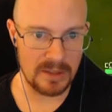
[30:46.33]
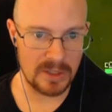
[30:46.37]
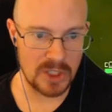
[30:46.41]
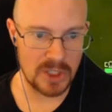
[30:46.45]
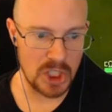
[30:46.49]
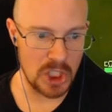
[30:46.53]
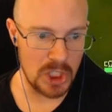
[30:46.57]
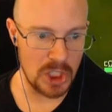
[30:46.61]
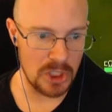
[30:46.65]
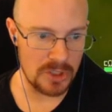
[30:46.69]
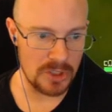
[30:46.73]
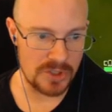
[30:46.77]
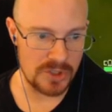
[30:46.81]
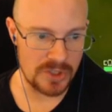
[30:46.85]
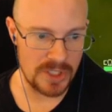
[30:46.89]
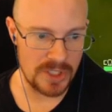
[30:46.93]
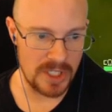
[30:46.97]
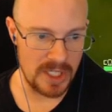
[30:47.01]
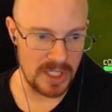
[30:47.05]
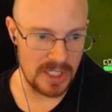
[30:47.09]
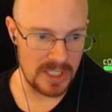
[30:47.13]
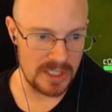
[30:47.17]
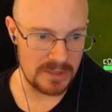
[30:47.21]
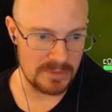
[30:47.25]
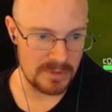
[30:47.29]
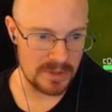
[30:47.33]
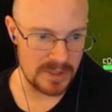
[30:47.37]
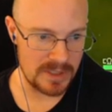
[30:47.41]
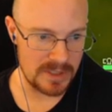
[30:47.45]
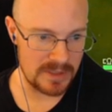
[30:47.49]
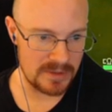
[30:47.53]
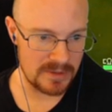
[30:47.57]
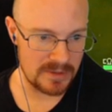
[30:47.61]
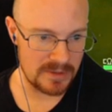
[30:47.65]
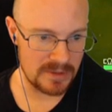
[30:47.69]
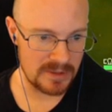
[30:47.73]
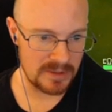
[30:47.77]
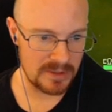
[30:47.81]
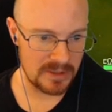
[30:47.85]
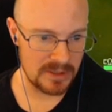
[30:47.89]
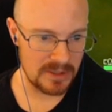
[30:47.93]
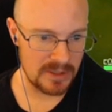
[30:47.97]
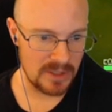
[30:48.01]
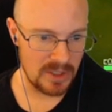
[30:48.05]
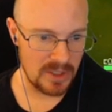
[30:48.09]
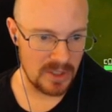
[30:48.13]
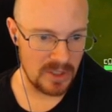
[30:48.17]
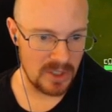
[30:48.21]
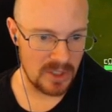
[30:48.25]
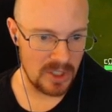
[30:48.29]
college days was
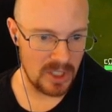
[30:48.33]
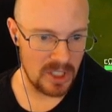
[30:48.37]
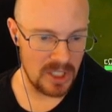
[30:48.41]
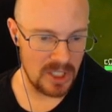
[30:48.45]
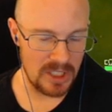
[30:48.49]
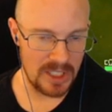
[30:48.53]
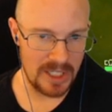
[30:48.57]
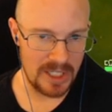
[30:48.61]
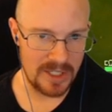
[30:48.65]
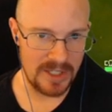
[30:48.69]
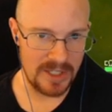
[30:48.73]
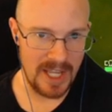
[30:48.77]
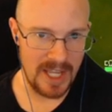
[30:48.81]
a lot of the